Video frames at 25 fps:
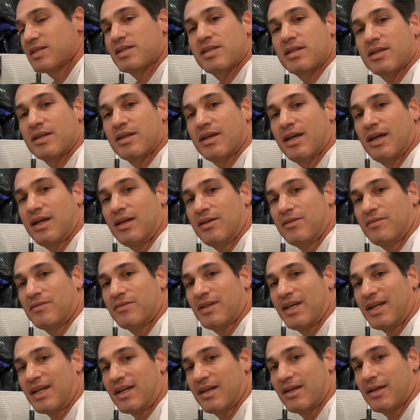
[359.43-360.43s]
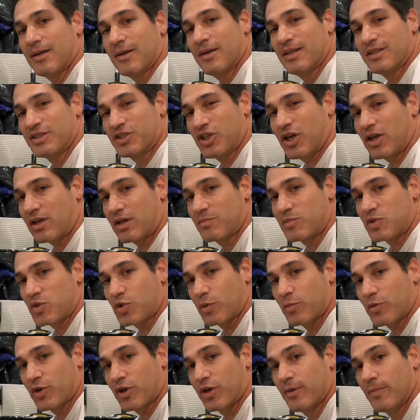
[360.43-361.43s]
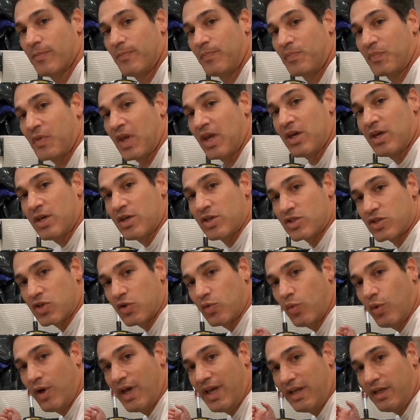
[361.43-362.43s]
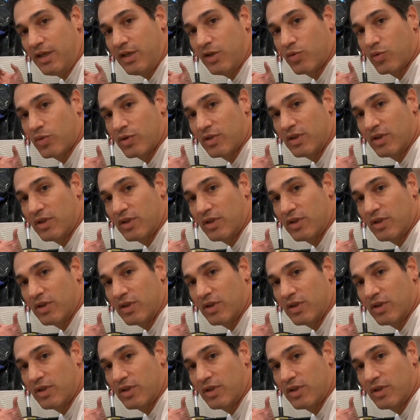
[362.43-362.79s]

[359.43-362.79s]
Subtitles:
this kind of like a shock absorber. So when you